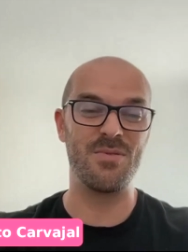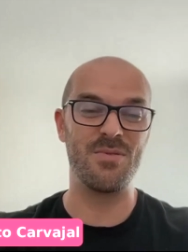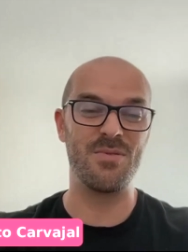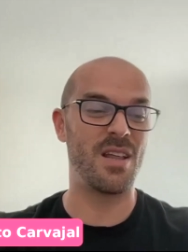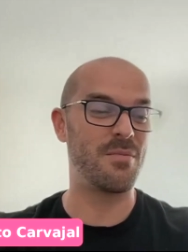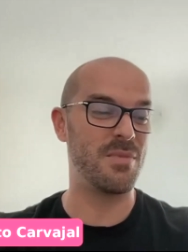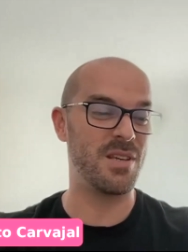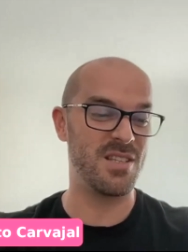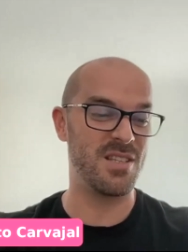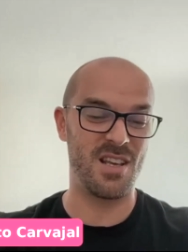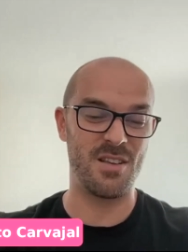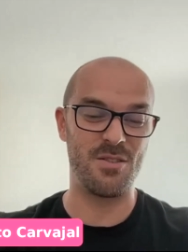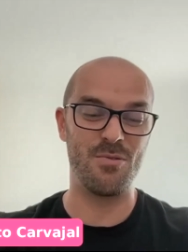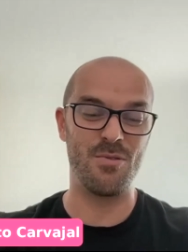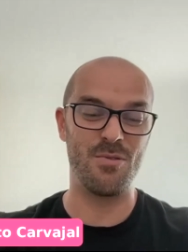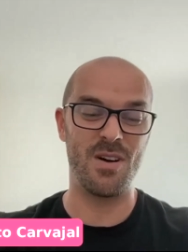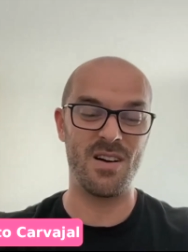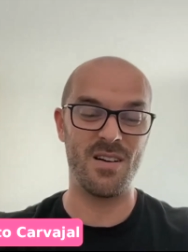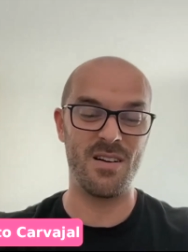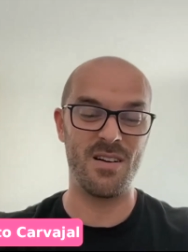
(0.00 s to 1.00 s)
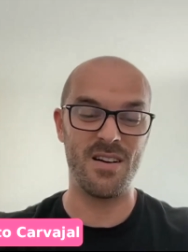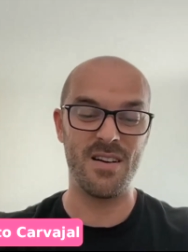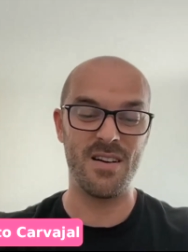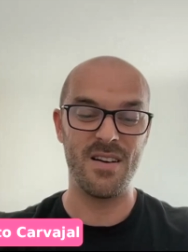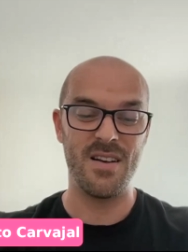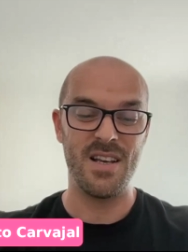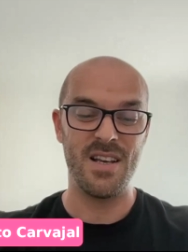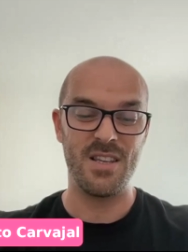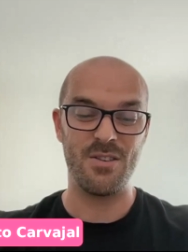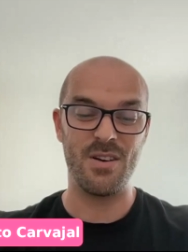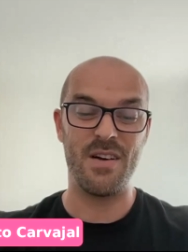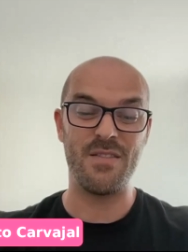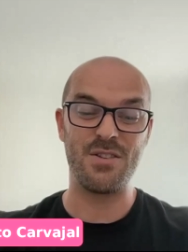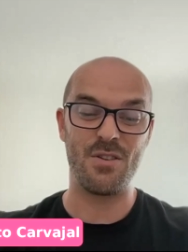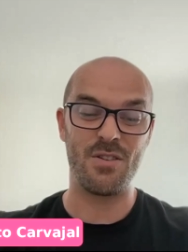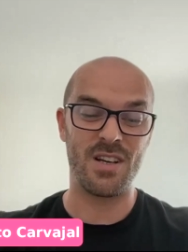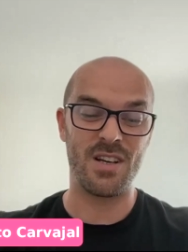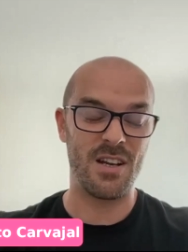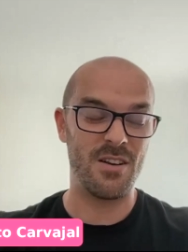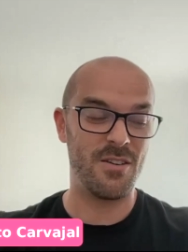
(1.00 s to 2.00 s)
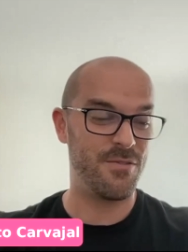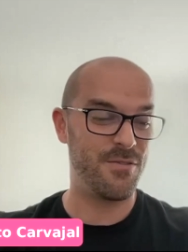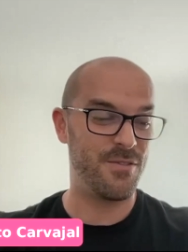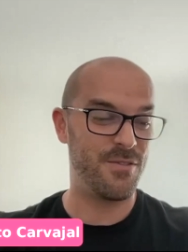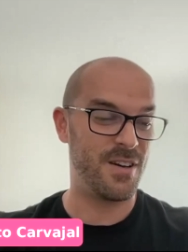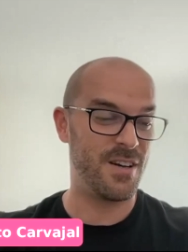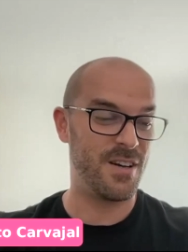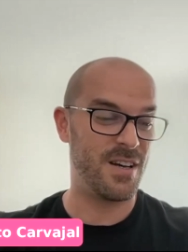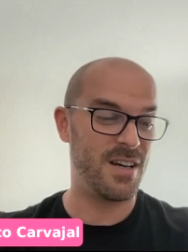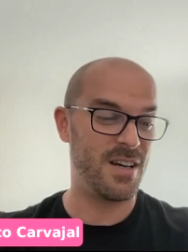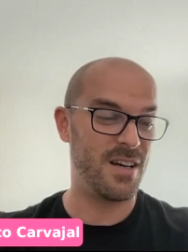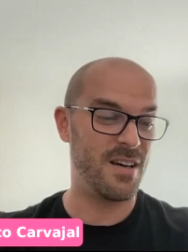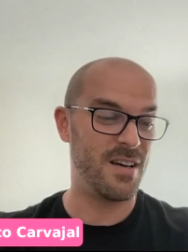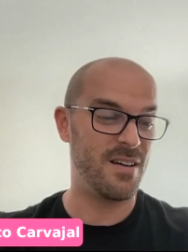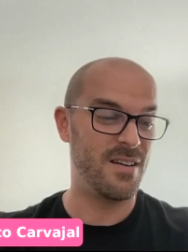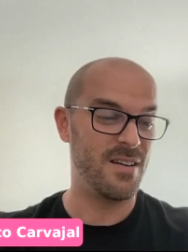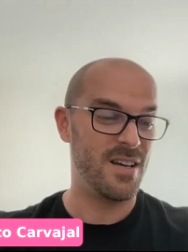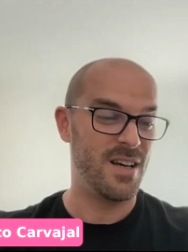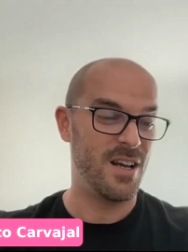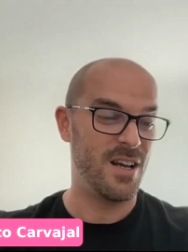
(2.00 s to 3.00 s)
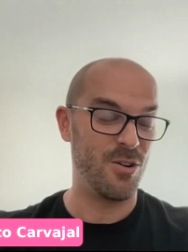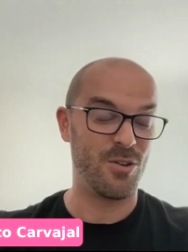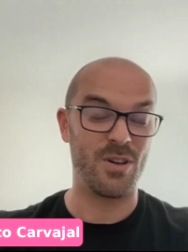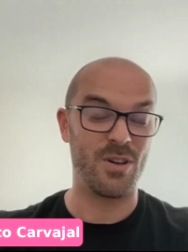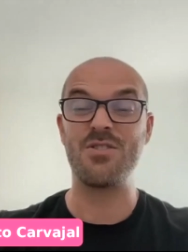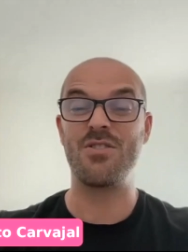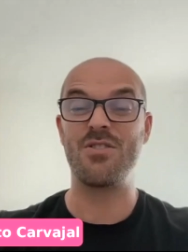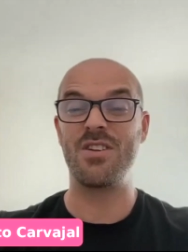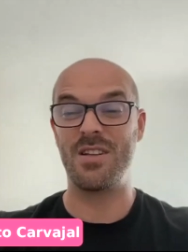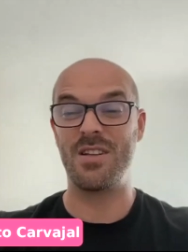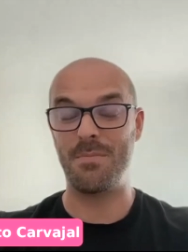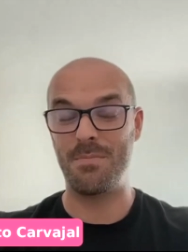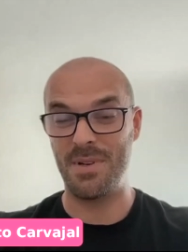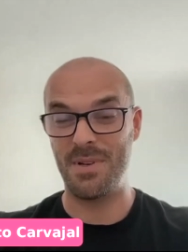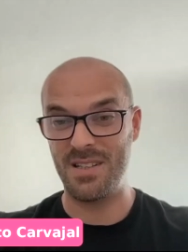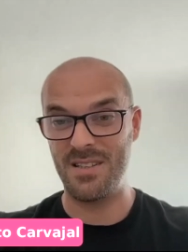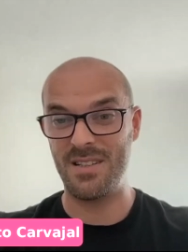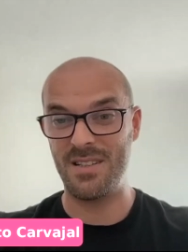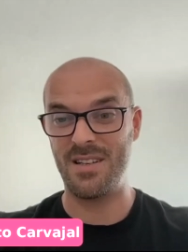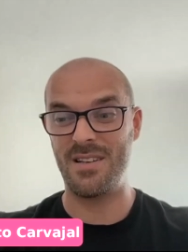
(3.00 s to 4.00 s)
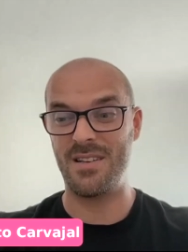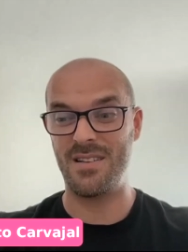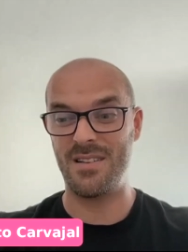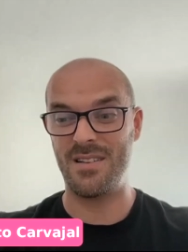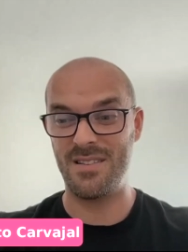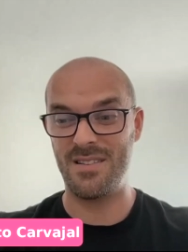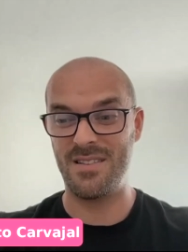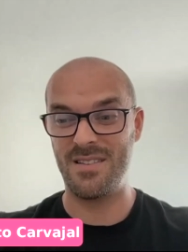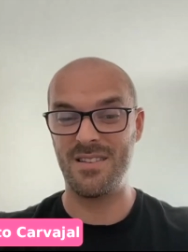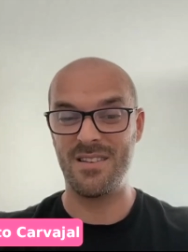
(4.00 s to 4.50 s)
That means that you have some kind of location independent